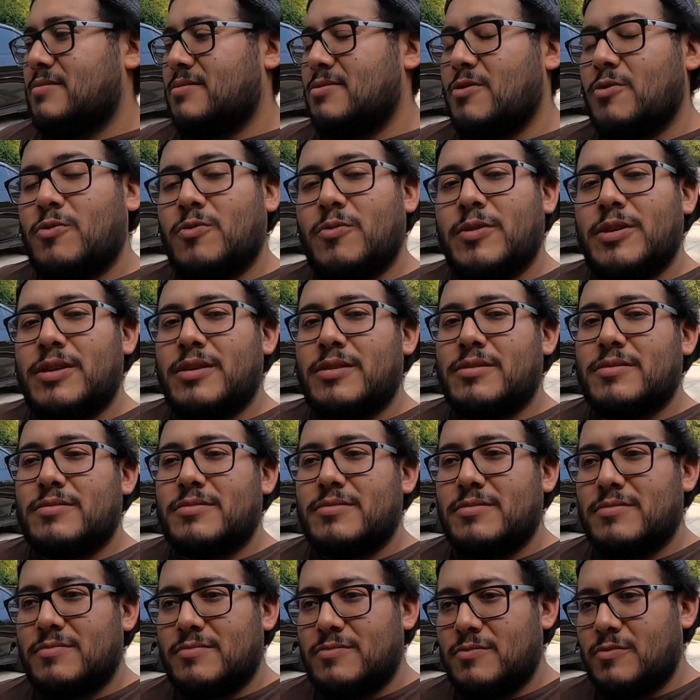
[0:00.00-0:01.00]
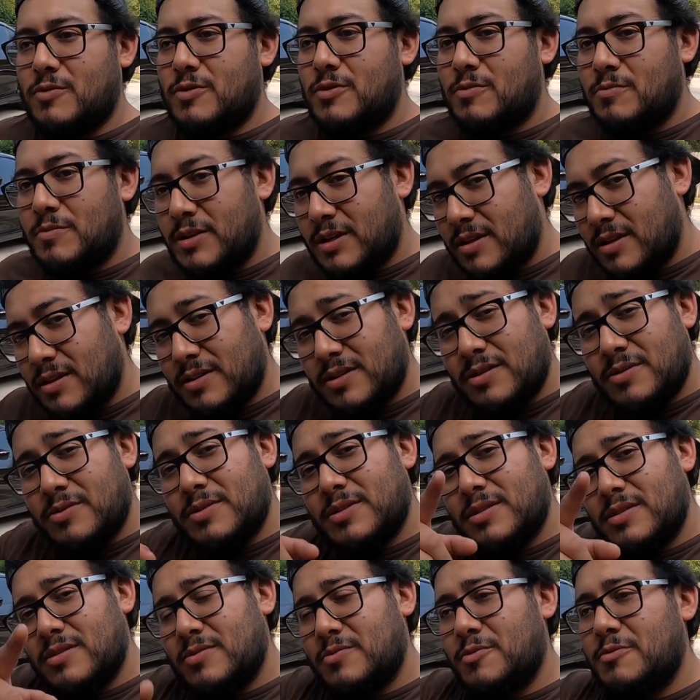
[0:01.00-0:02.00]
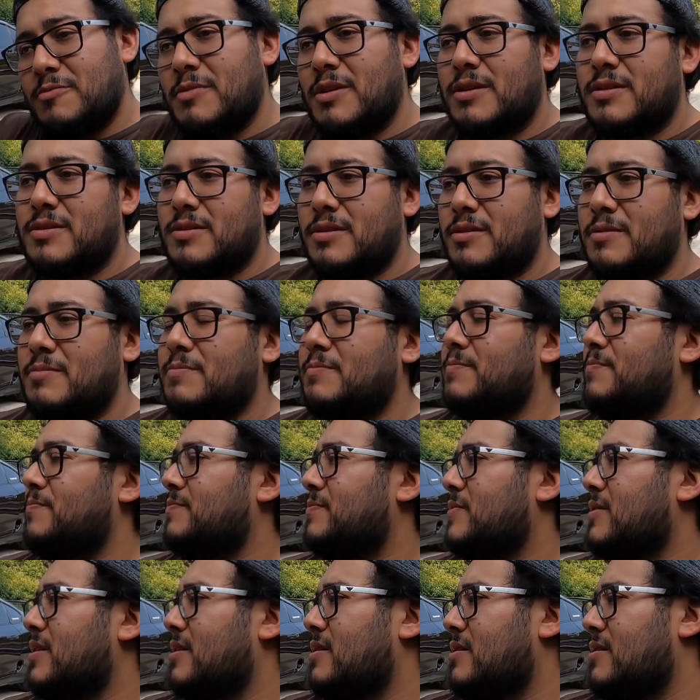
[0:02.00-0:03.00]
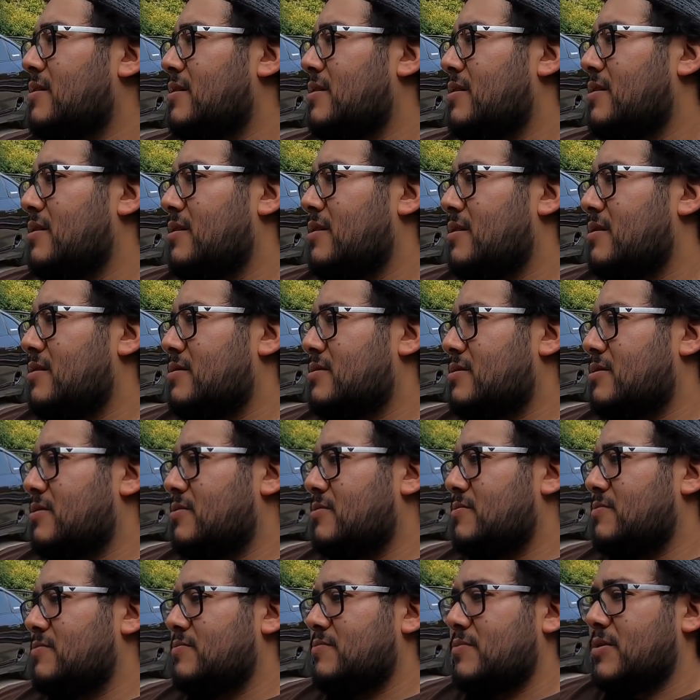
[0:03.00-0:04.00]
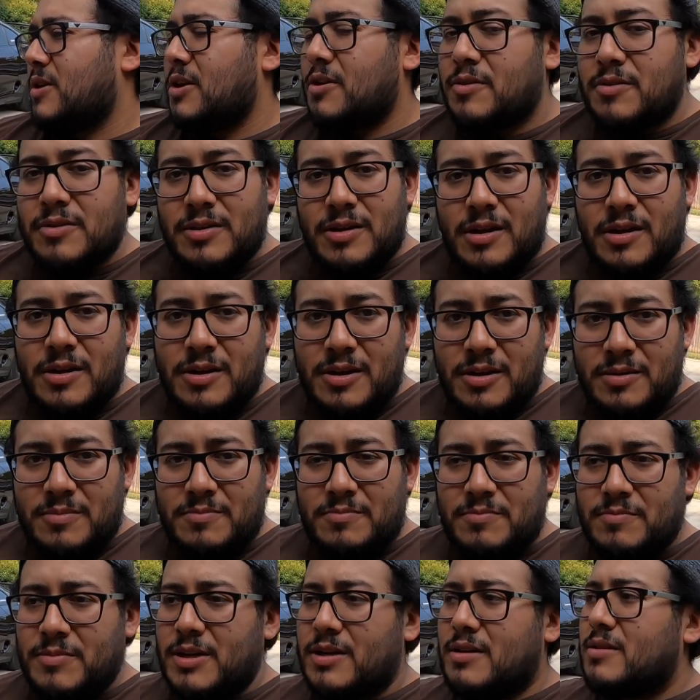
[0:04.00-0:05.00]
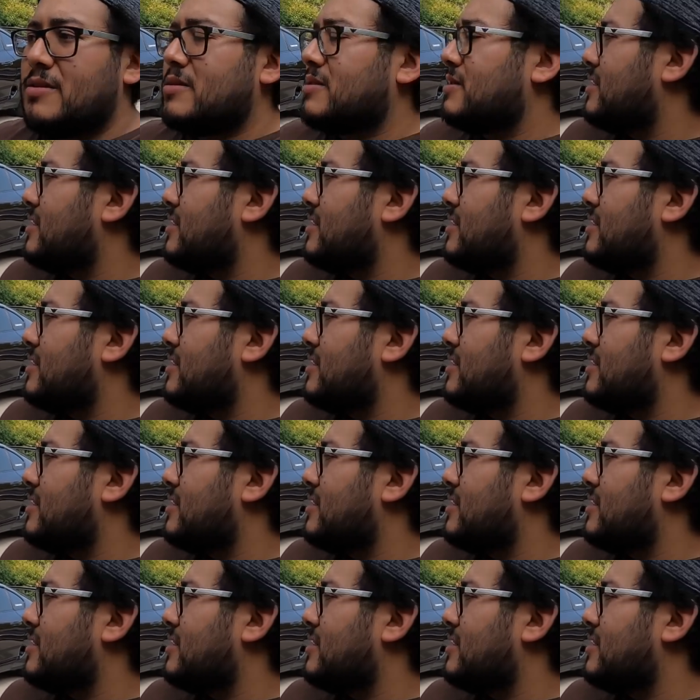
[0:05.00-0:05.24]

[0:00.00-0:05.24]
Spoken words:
no quitting. We don't make excuses, we make time. So here I am making